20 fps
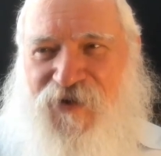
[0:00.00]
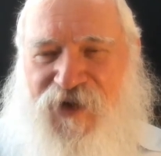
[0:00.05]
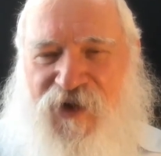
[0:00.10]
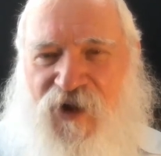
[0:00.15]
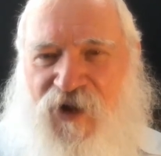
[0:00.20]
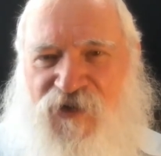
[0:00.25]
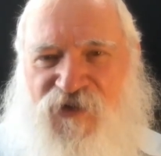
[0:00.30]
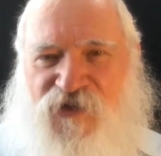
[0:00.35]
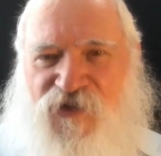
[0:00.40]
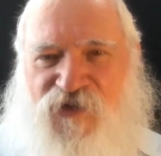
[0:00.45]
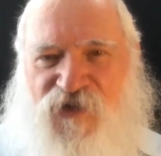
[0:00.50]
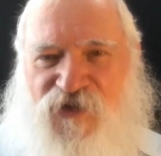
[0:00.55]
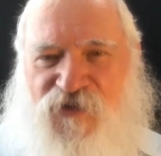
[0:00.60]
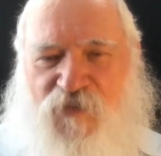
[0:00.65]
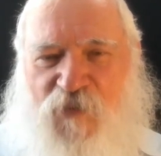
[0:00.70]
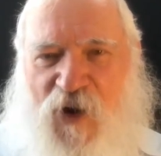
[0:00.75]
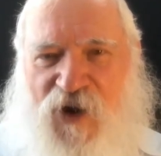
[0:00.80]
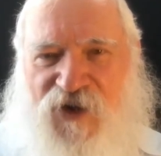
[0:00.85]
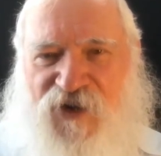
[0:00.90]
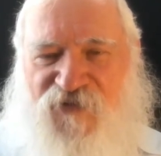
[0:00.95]
guns are
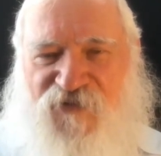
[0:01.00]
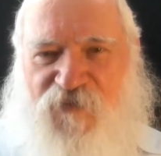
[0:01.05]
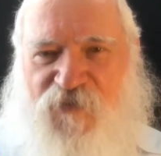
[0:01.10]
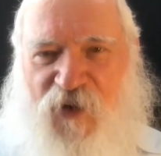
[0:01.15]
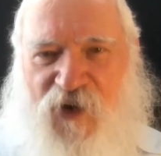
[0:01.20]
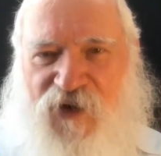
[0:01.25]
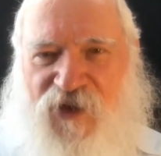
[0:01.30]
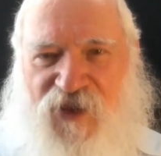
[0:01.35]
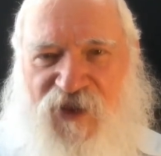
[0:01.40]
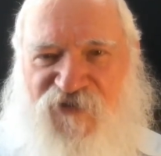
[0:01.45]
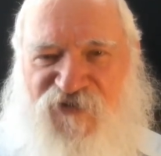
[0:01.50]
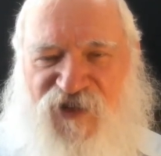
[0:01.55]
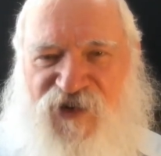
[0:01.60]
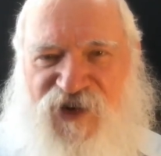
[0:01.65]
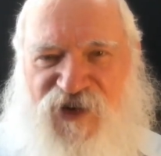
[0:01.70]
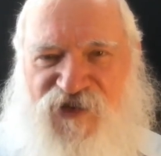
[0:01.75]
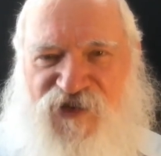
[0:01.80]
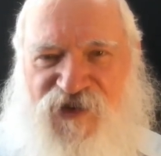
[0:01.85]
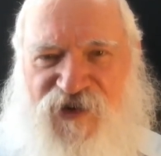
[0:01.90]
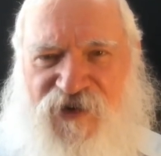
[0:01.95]
just part of part of the
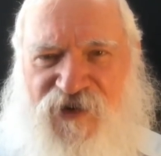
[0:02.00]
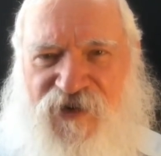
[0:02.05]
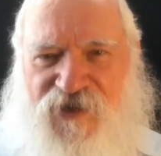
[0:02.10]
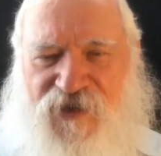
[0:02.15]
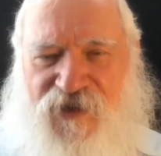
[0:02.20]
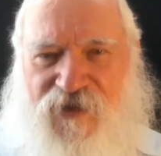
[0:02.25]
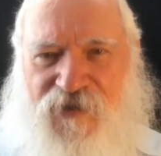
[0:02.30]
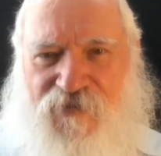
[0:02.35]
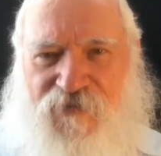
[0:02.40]
furniture?